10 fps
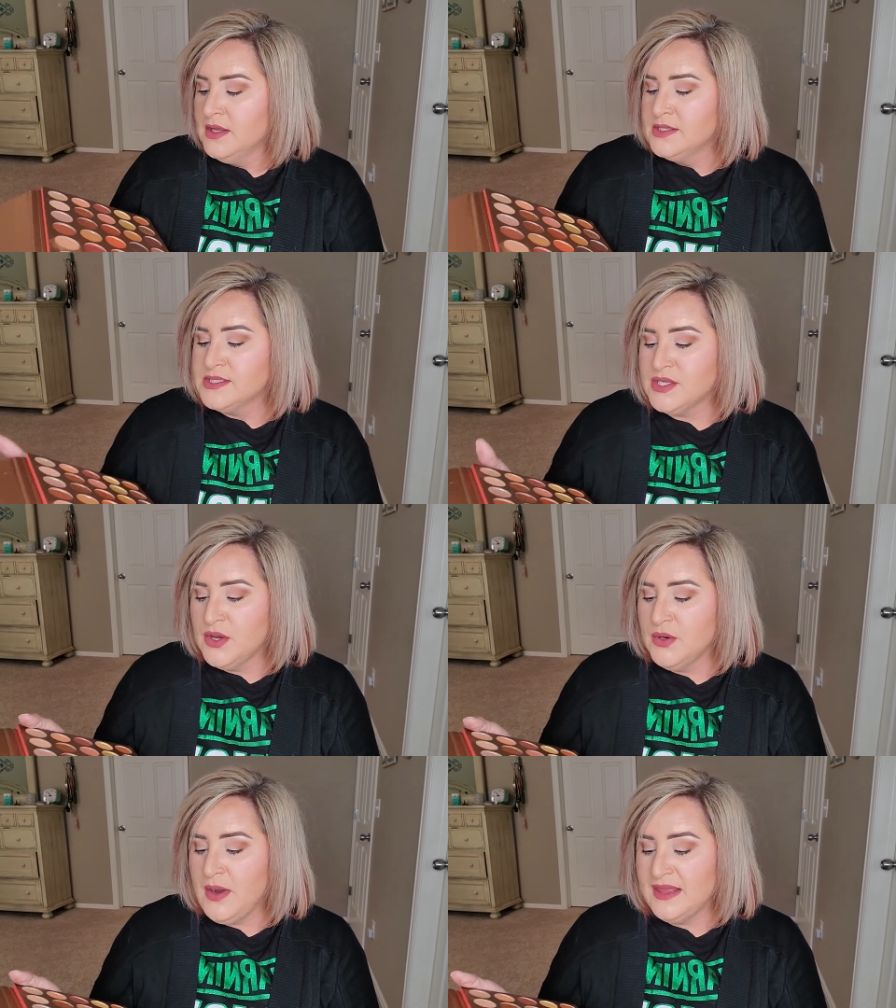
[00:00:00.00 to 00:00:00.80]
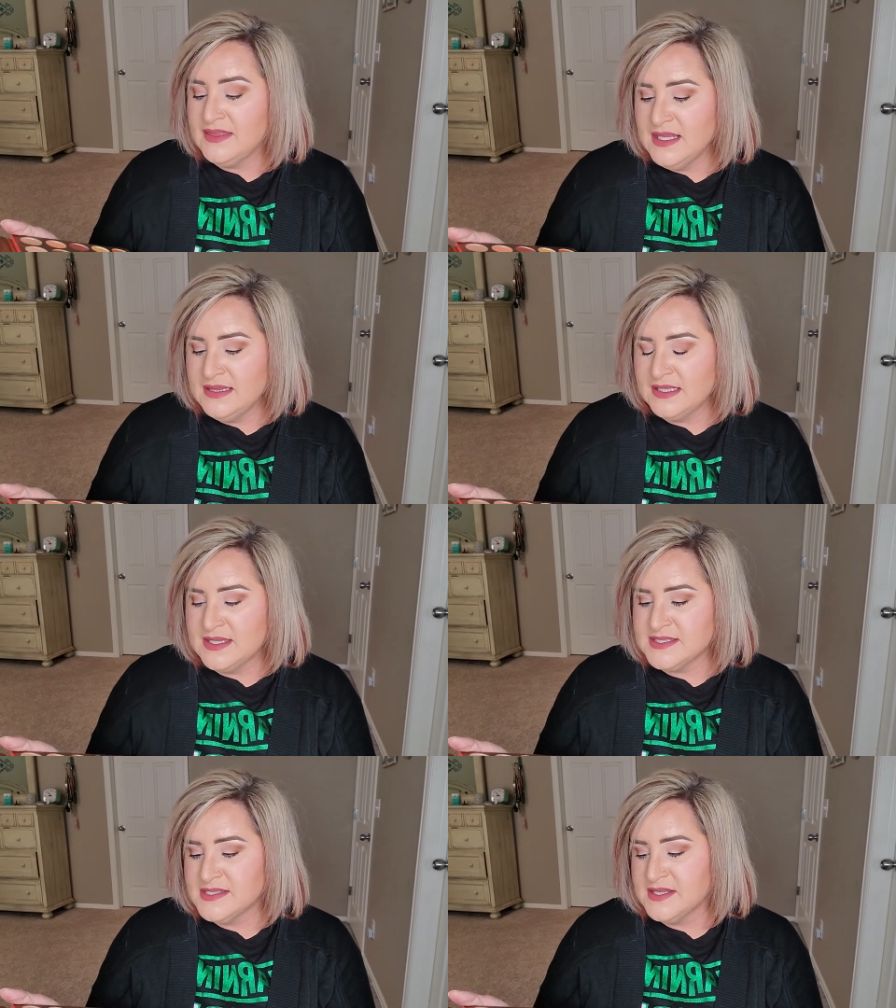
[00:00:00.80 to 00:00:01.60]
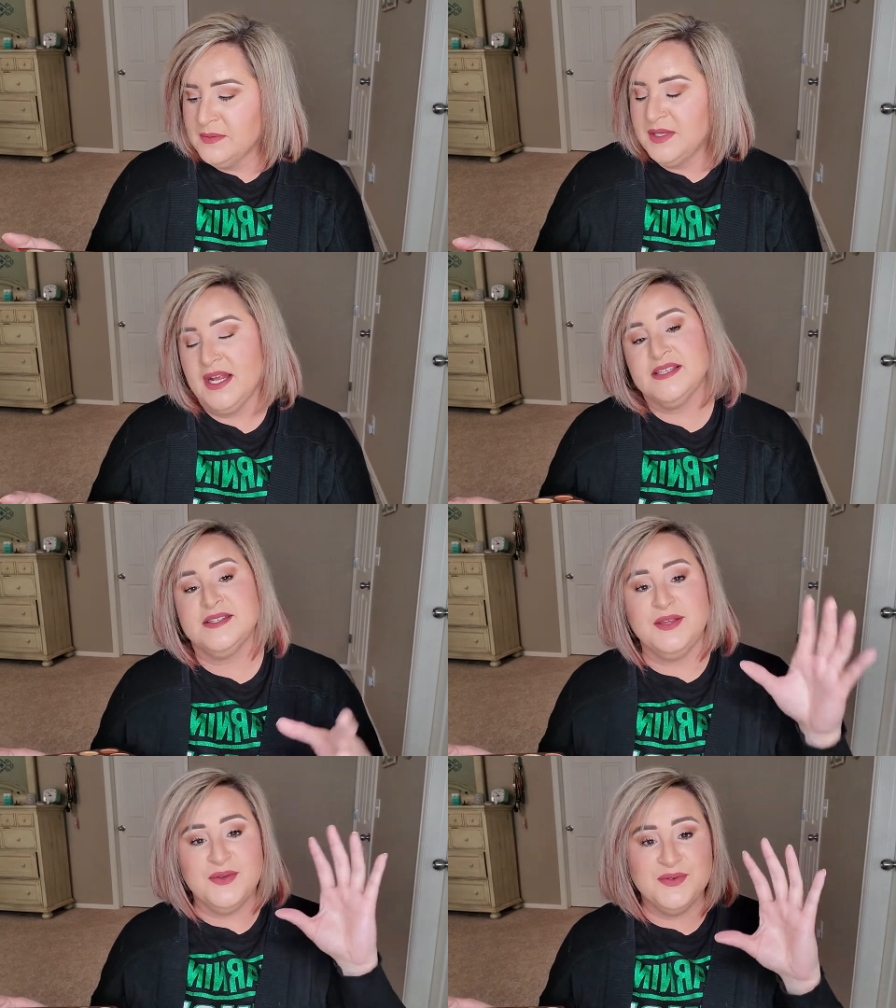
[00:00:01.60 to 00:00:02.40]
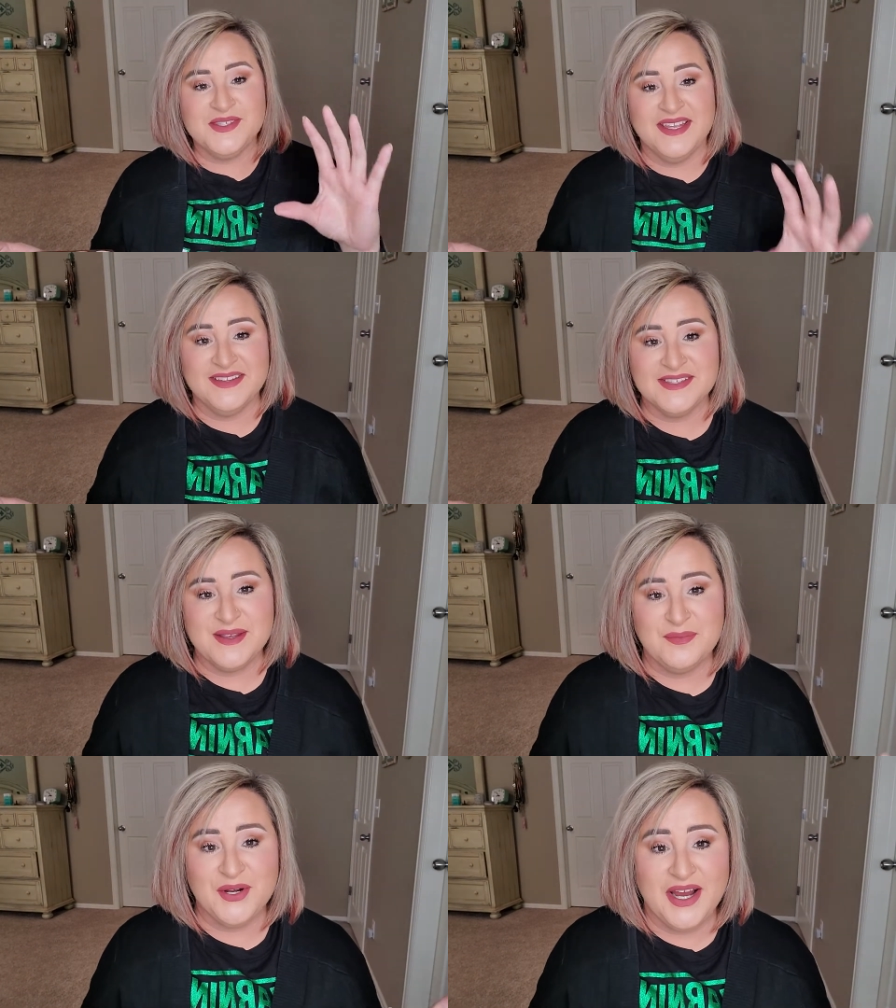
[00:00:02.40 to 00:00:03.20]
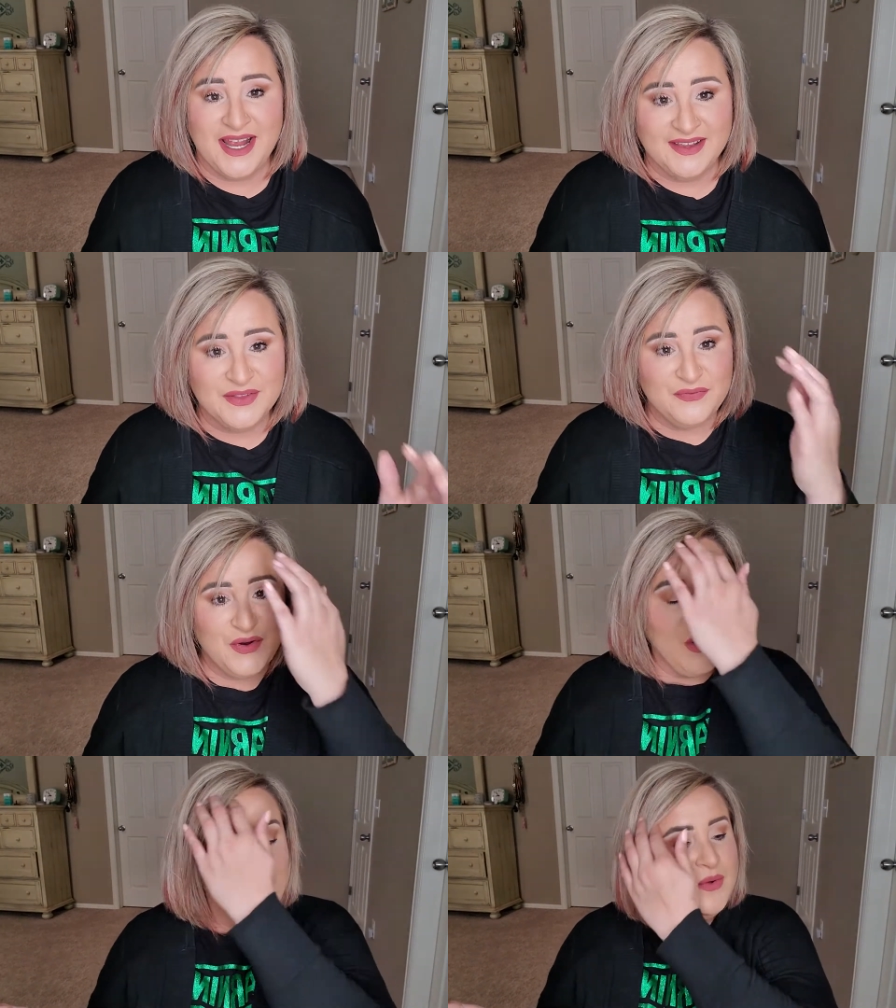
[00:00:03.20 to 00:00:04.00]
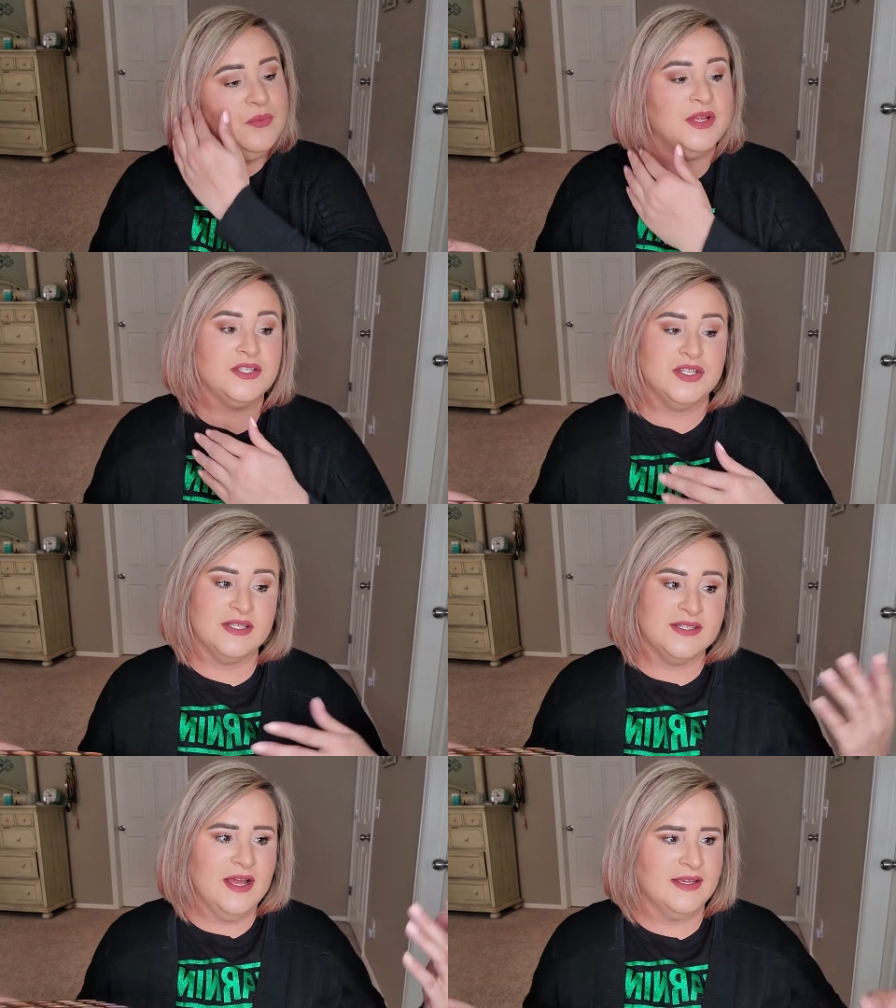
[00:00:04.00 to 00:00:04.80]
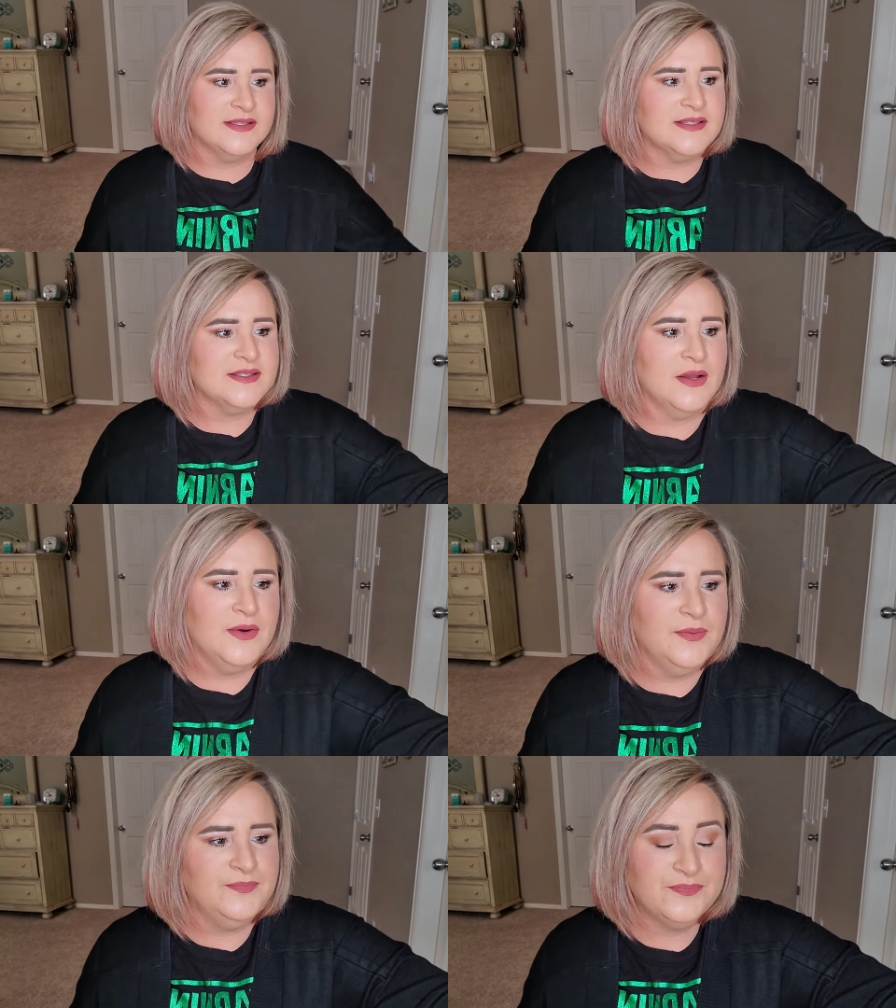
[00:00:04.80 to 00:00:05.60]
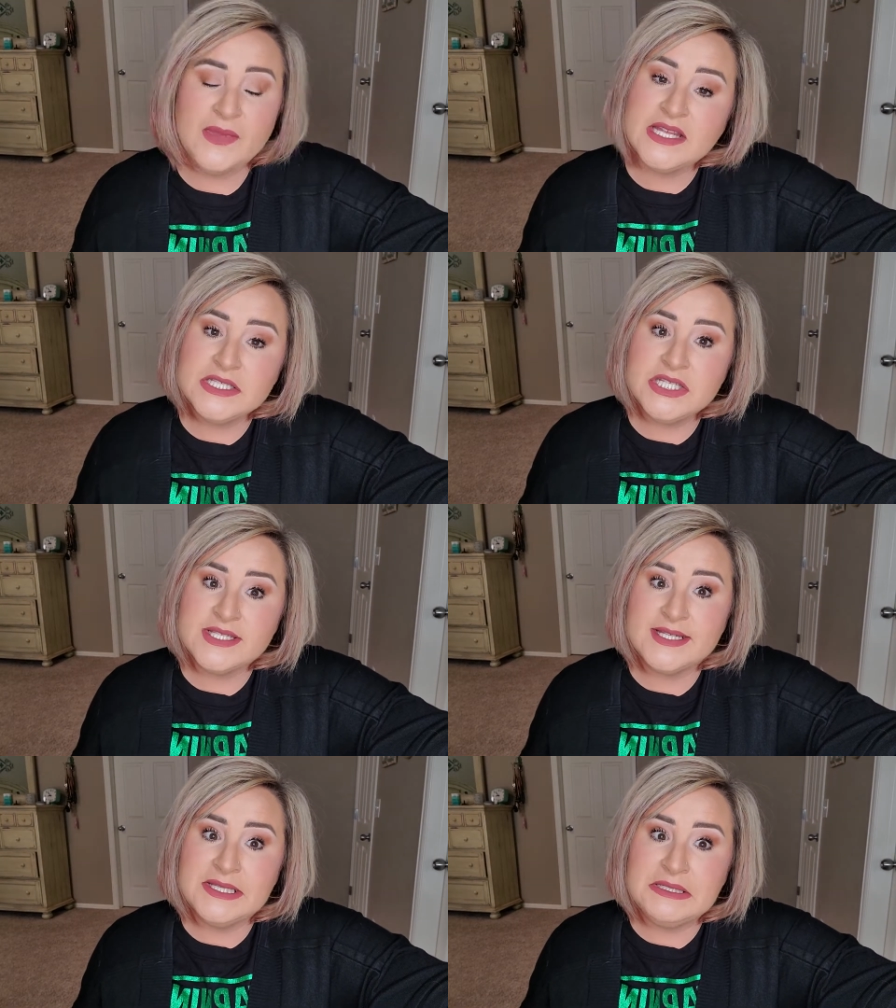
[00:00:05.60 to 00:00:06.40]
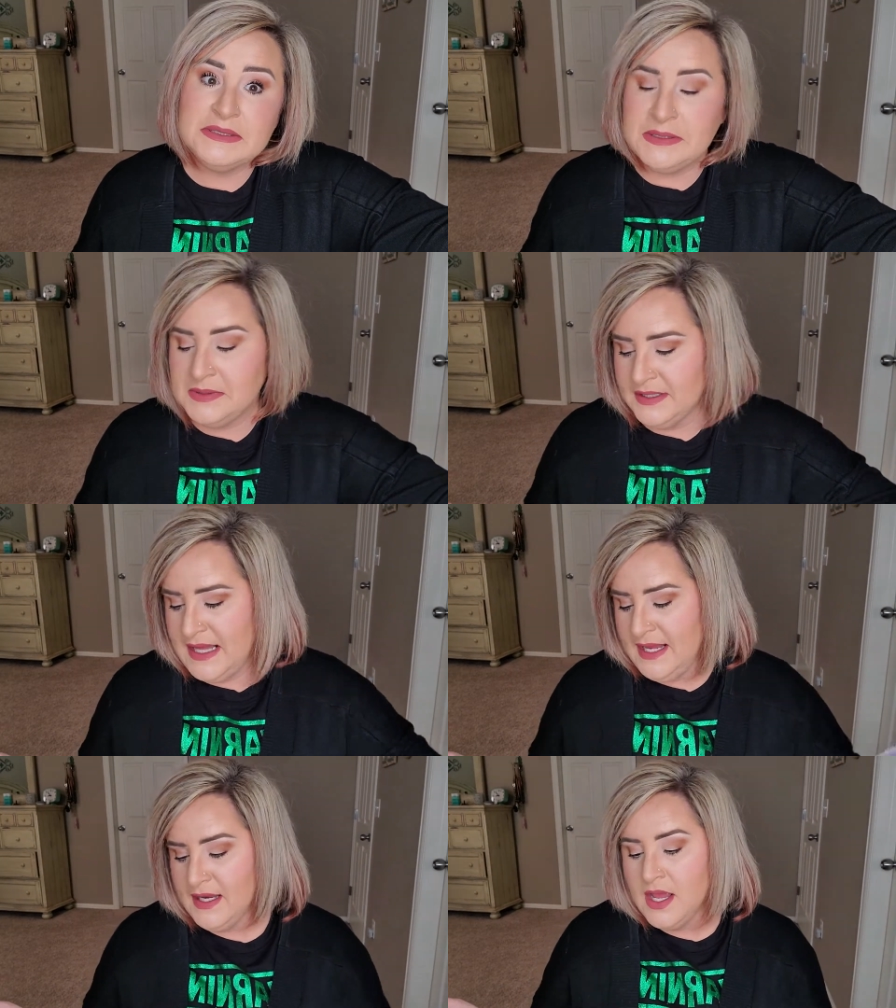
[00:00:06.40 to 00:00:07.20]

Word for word: So I think that this is going to be nice to use in the summer and the fall, which is nice. So just a little note on that.